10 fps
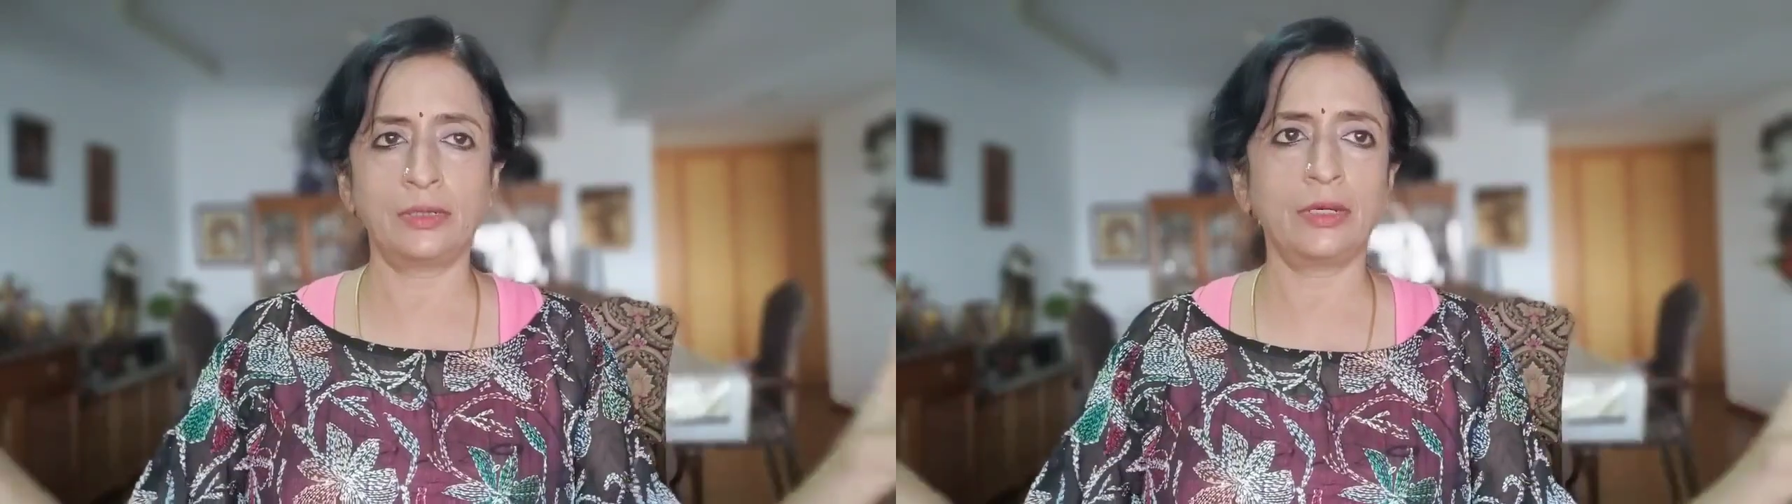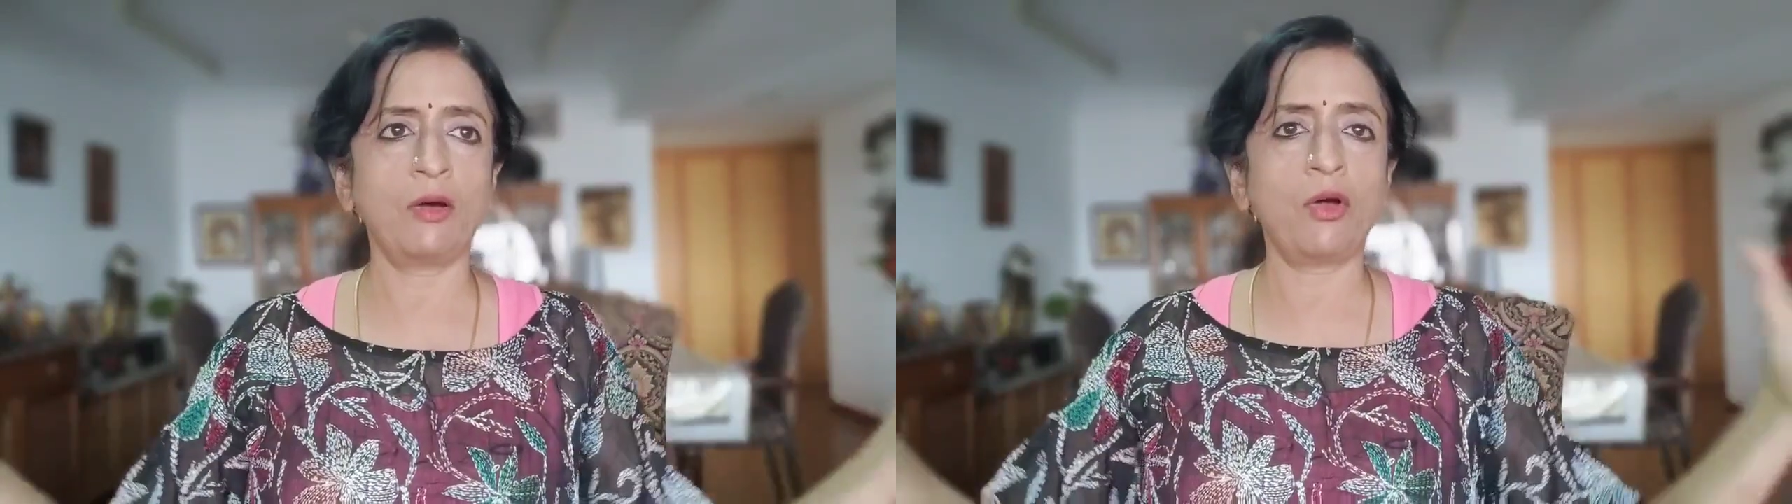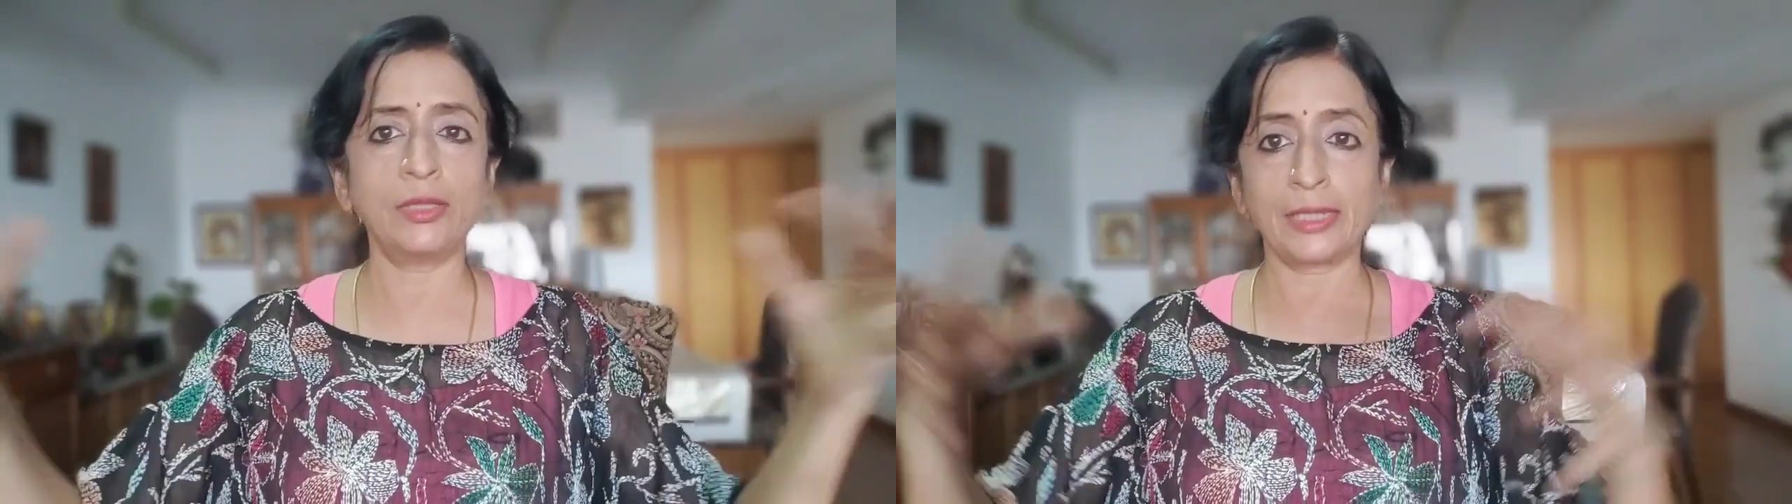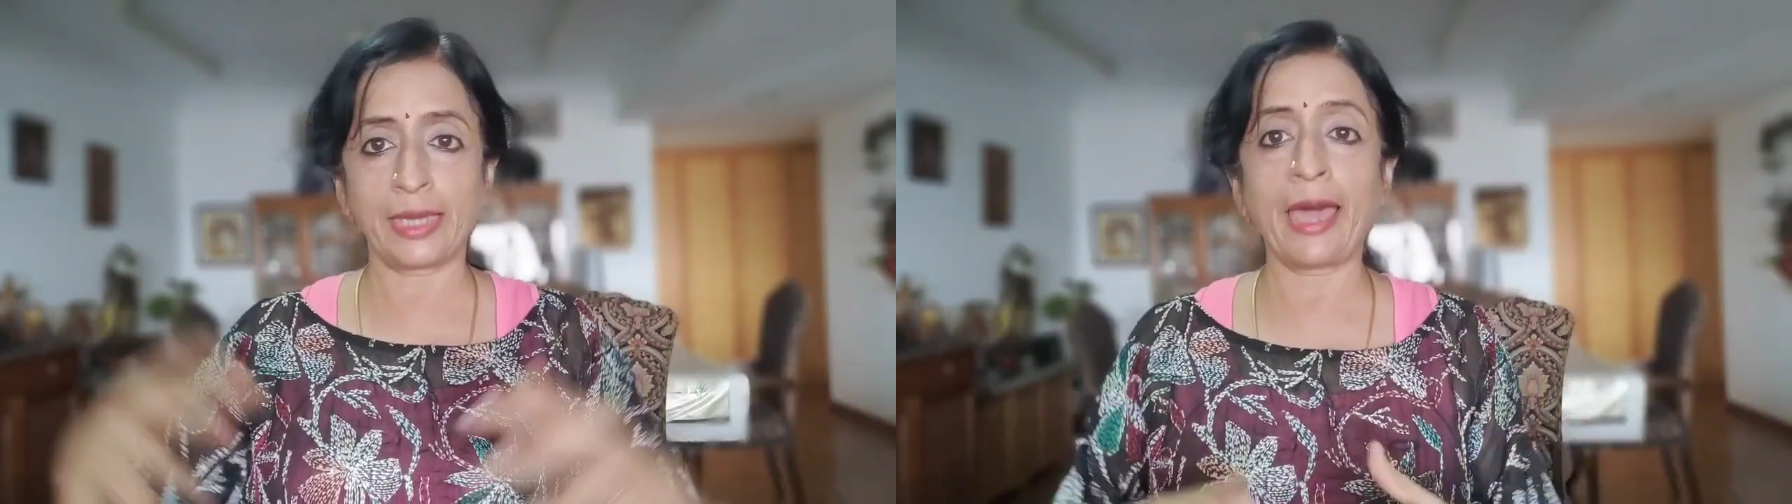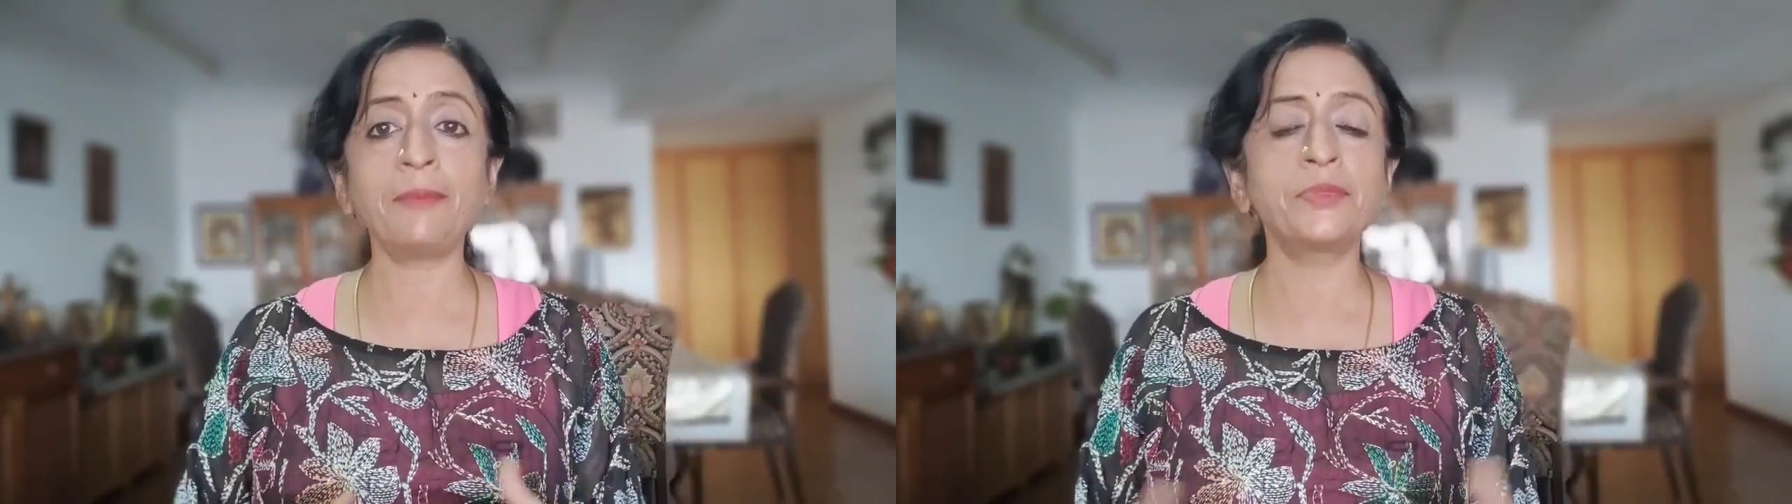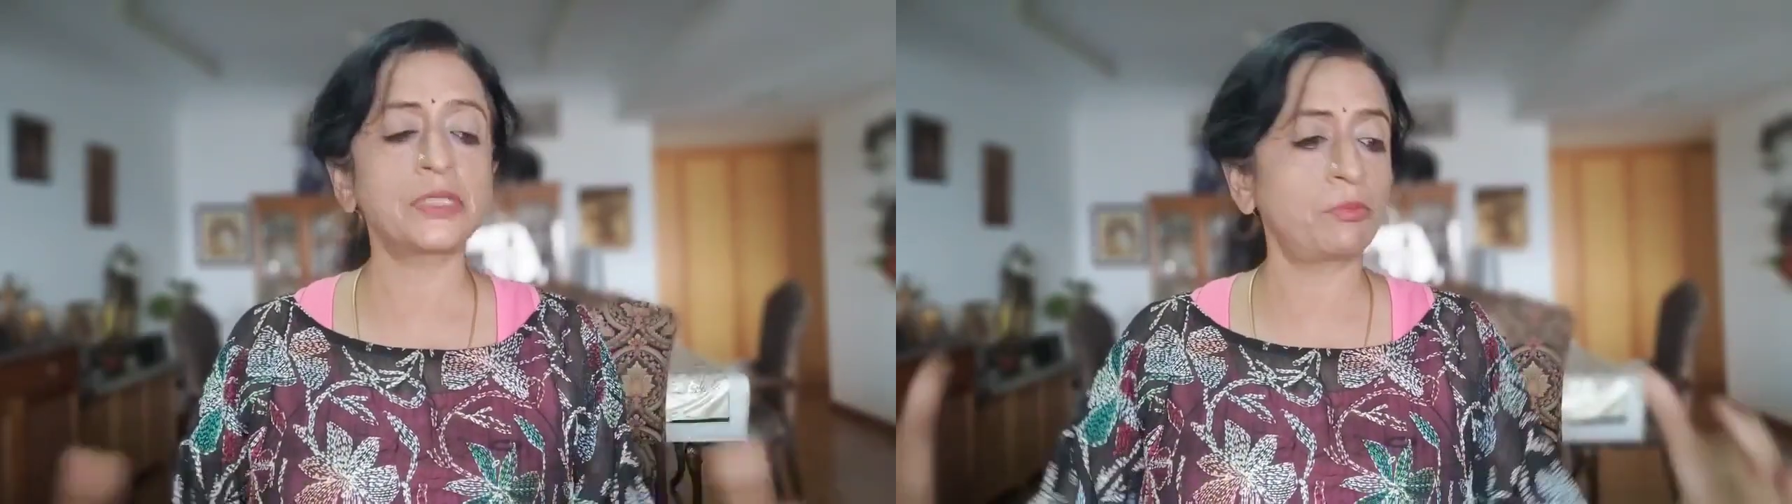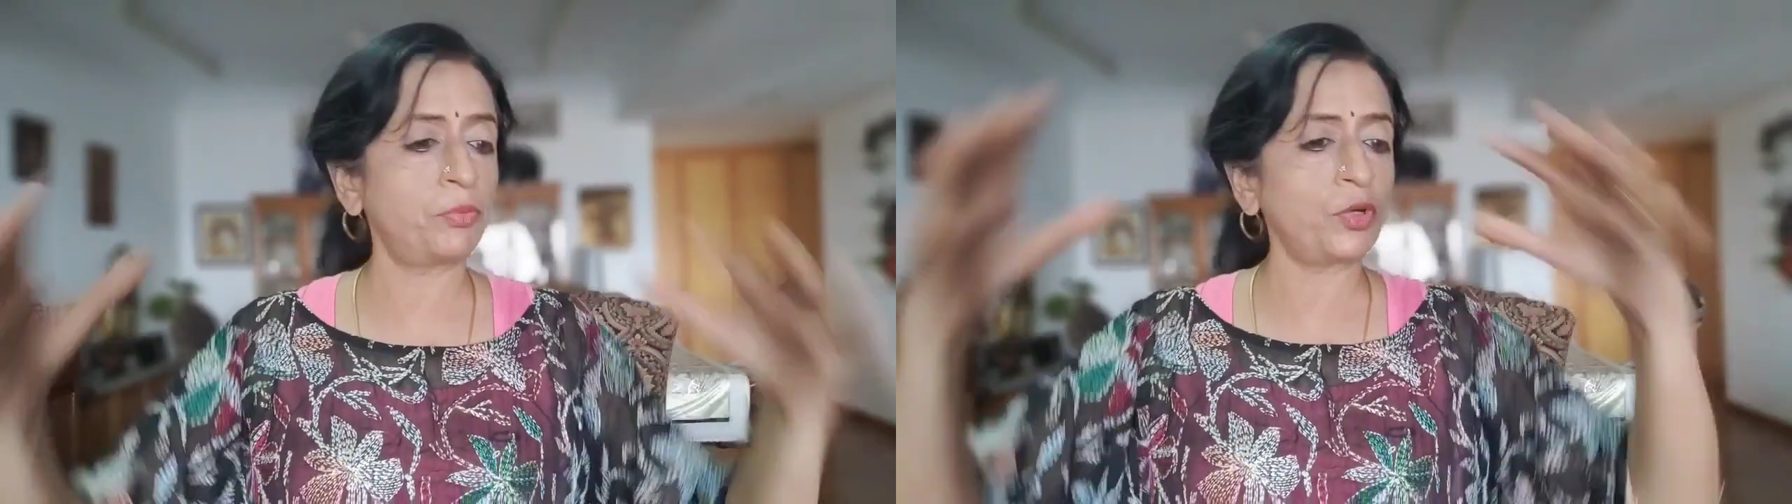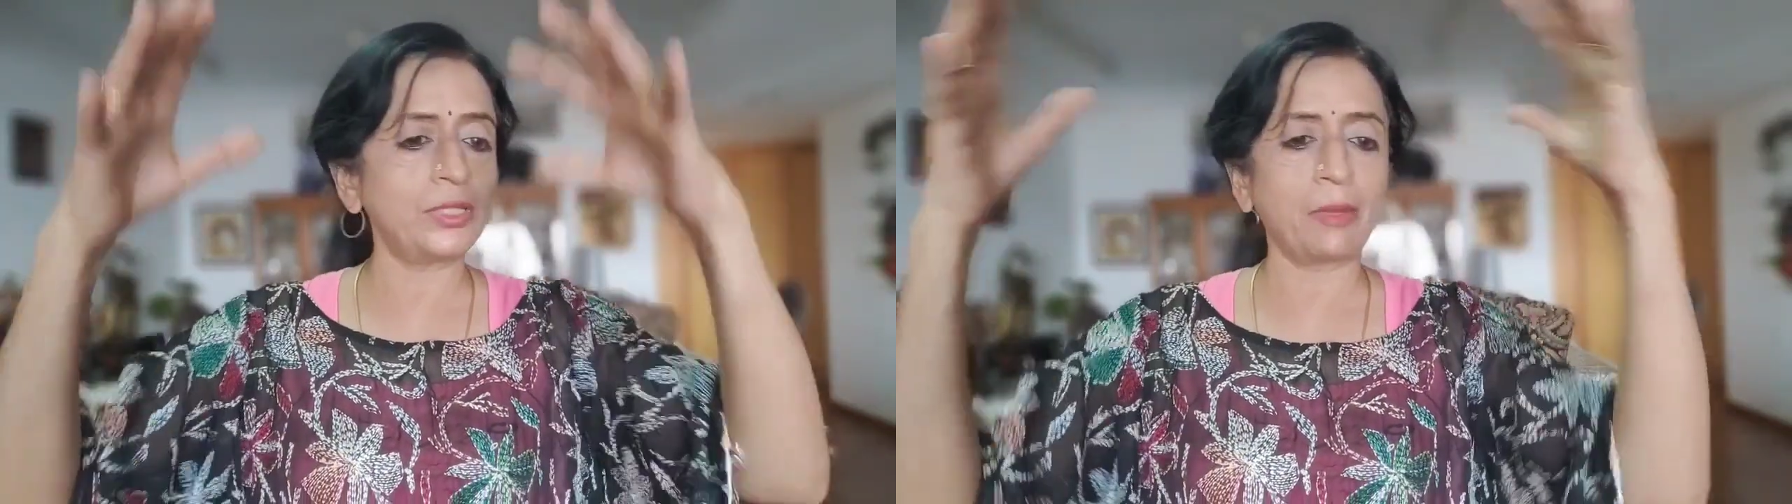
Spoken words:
all the caps, put them